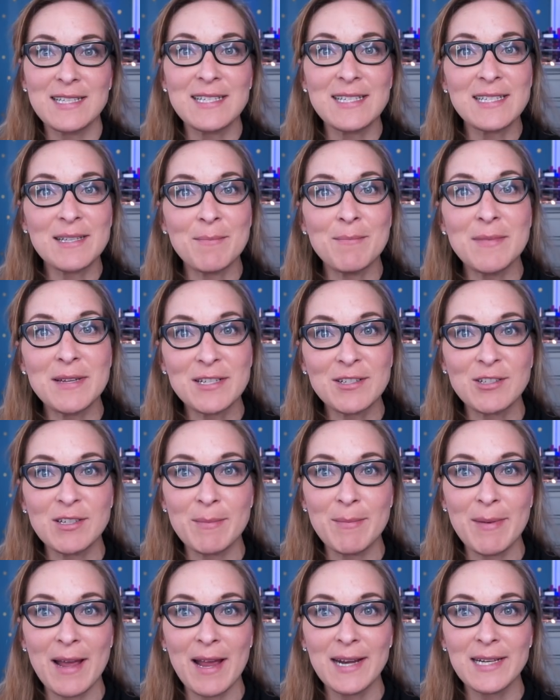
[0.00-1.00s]
This is a
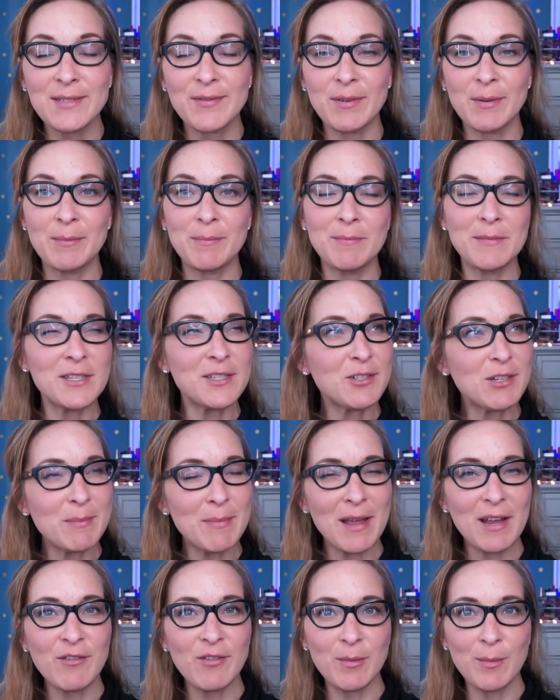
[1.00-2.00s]
mystery bag from
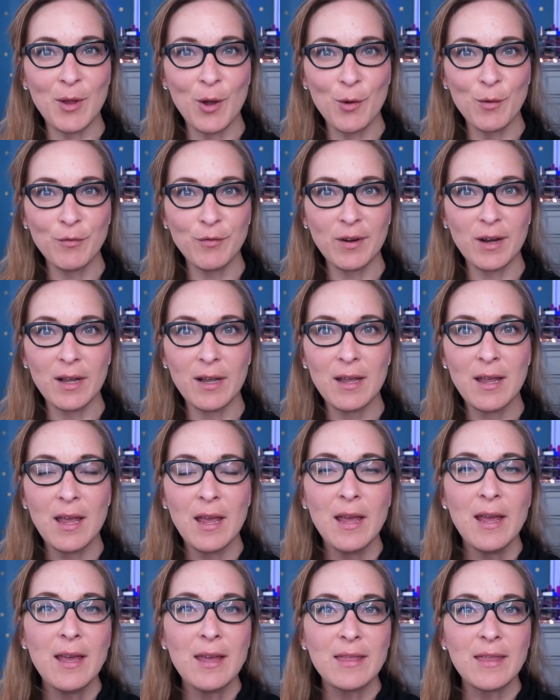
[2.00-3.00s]
Ofra.
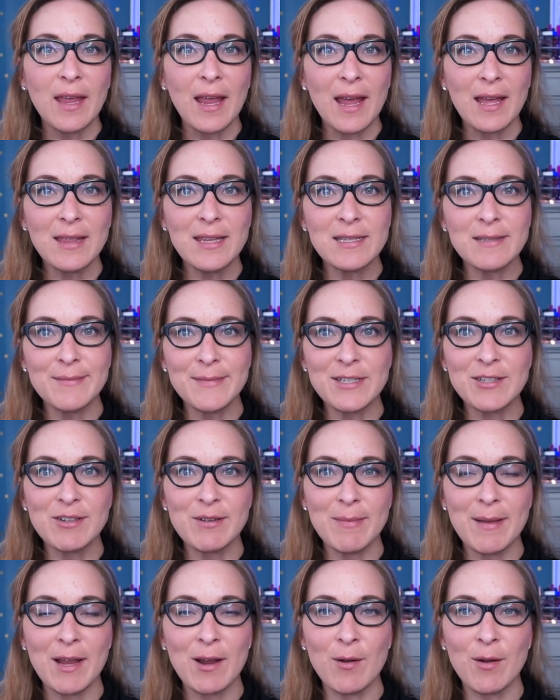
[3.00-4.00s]
They have this
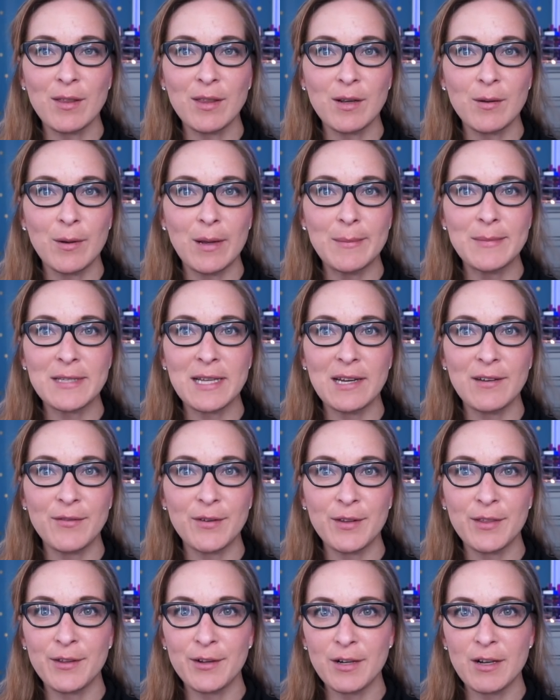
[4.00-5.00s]
mystery bag on their website
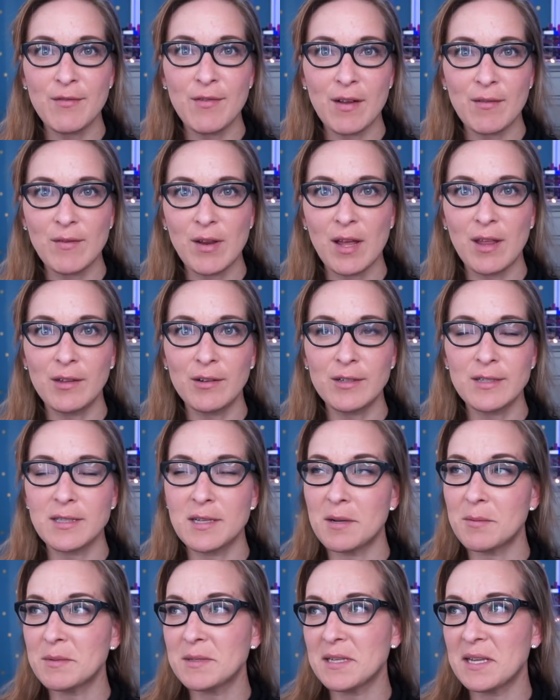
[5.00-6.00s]
for $35
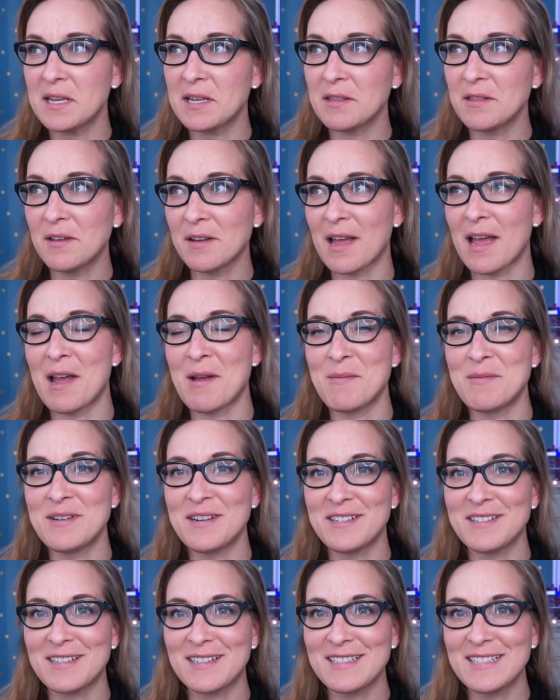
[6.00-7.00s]
and I was like, look, I
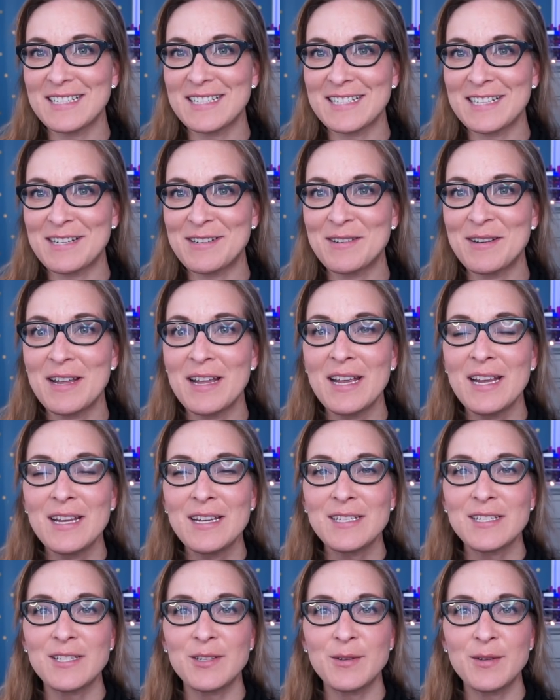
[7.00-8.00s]
want to try this out.
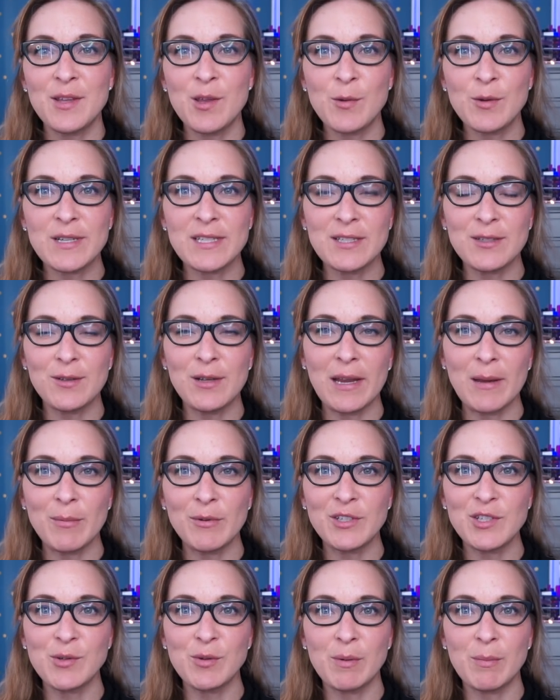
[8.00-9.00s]
So you're still
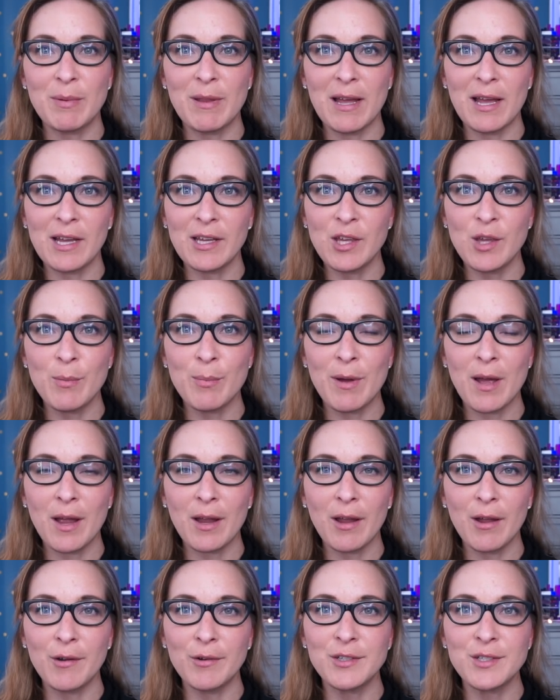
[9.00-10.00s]
able to apply a
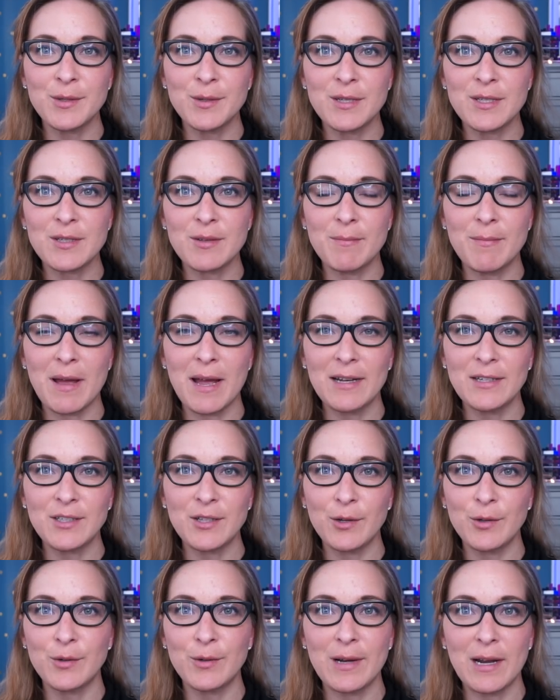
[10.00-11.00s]
coupon code to it. So mine
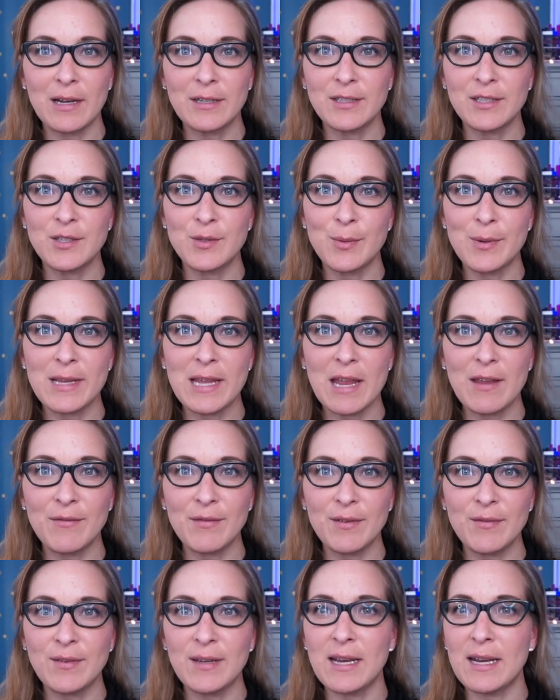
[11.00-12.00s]
totaled out to
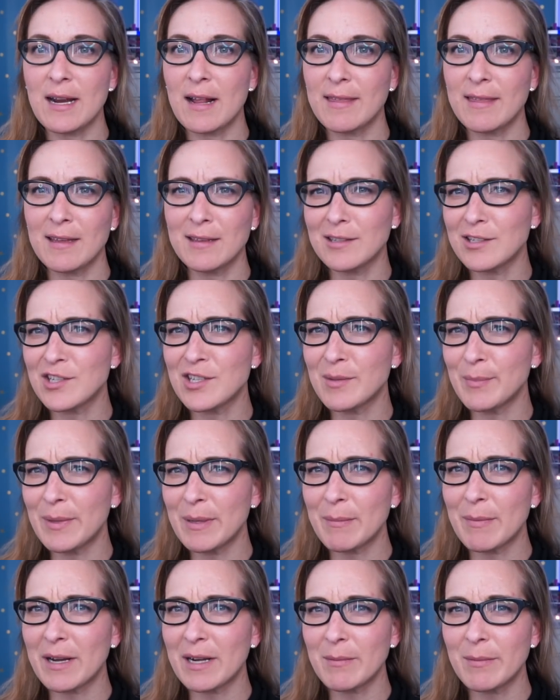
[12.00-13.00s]
$28.50 and I think the
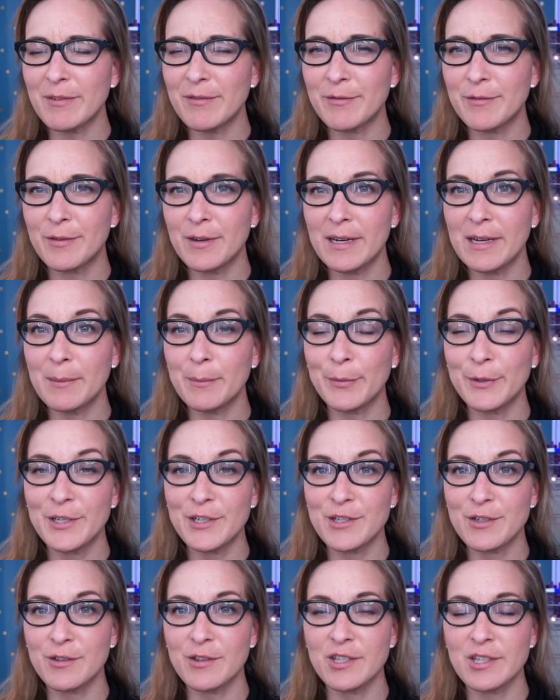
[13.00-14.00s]
shipping might have been free. I'm
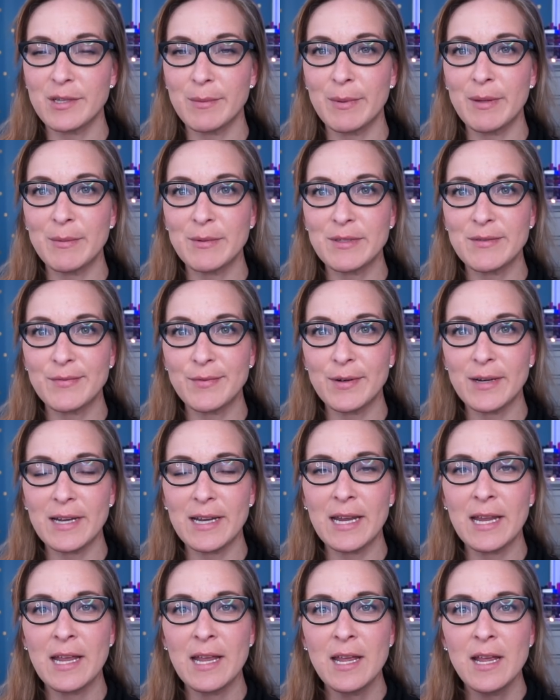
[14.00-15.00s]
pretty sure the shipping was
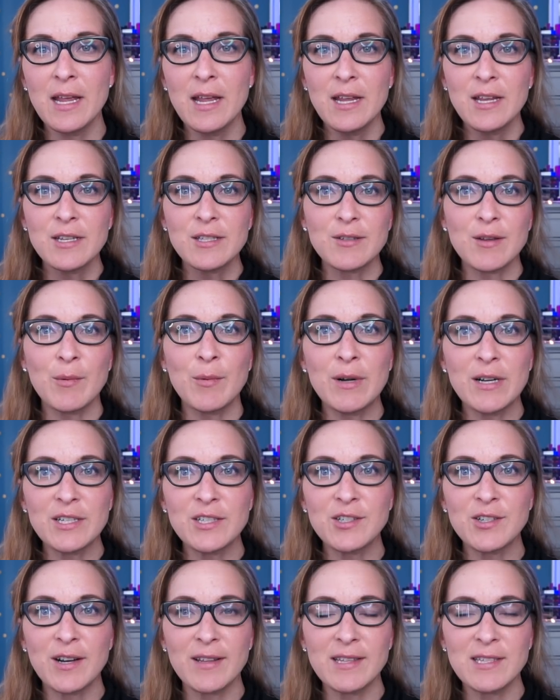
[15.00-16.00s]
free. So I wanted
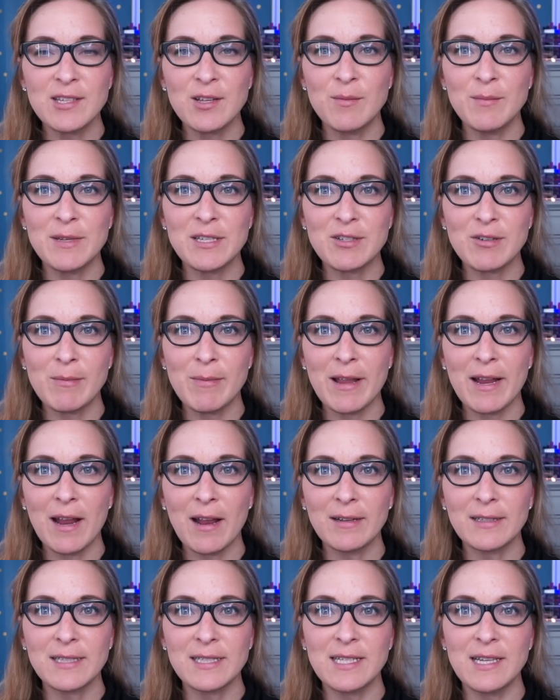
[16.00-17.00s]
to try this little mystery bag
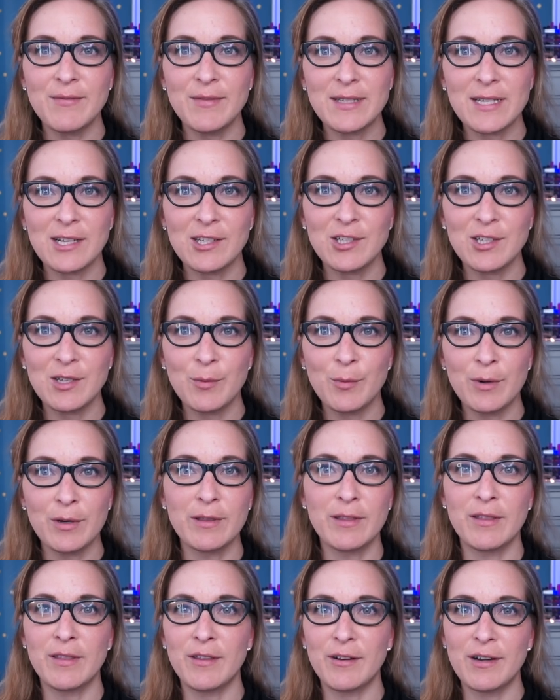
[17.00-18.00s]
out to see if it's actually
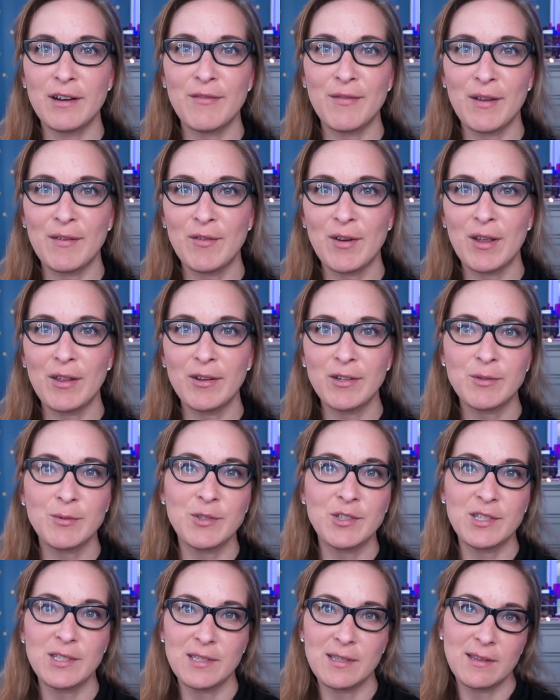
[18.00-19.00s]
worth $35,
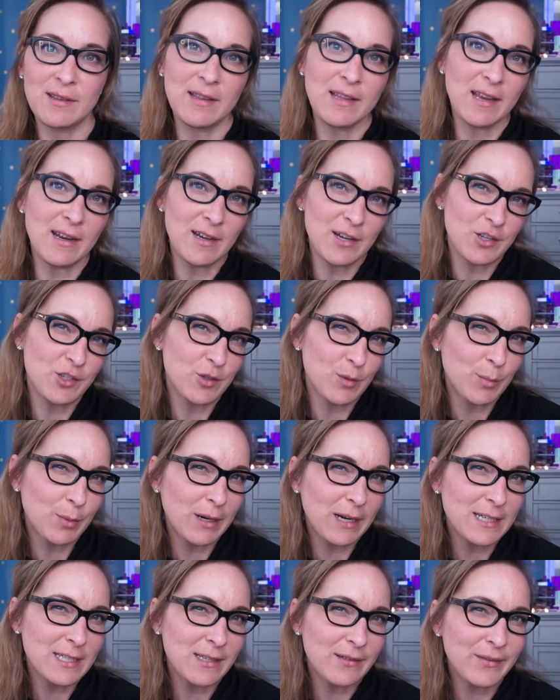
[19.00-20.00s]
which is the initial
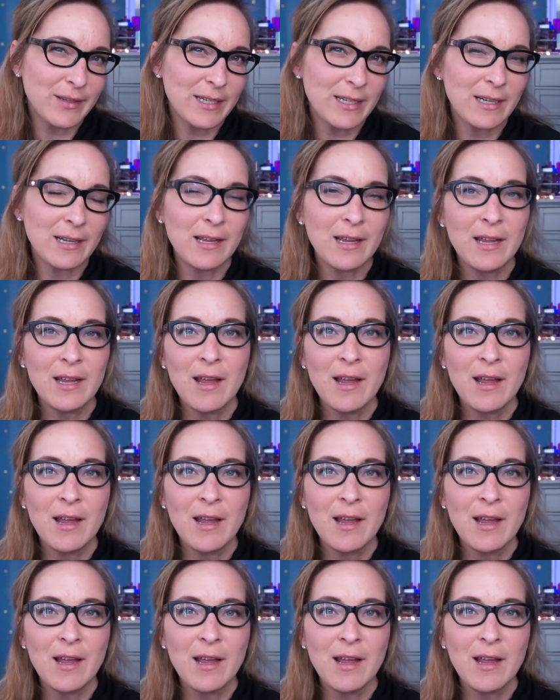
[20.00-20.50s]
price of it.